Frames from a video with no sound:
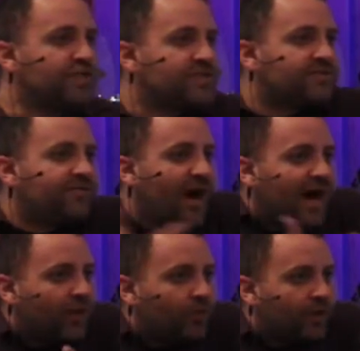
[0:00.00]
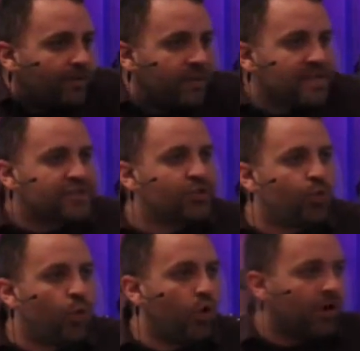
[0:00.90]
just follow him, they
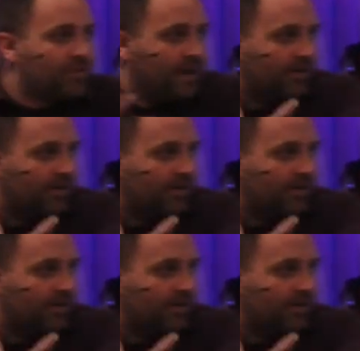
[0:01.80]
swarm